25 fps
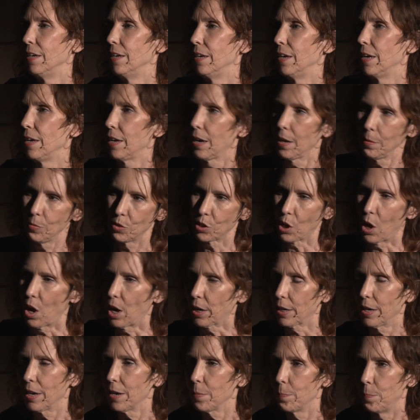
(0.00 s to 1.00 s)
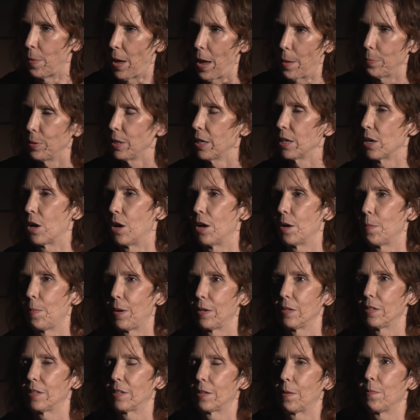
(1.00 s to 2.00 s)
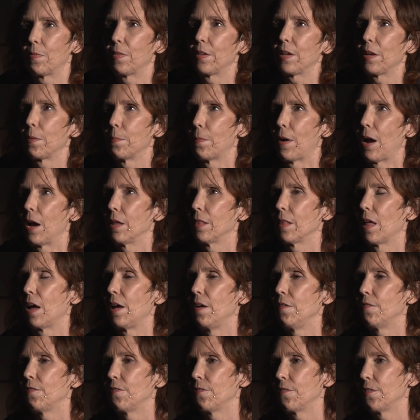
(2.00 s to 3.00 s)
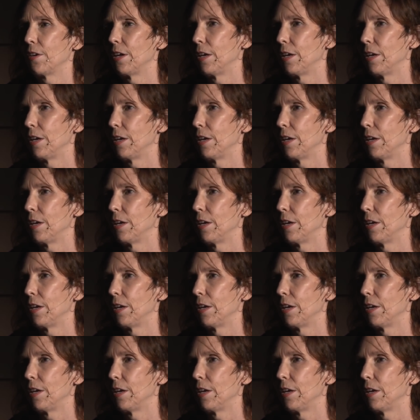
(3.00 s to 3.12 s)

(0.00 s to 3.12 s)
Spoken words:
And I'm talking, babbling on about something in my life,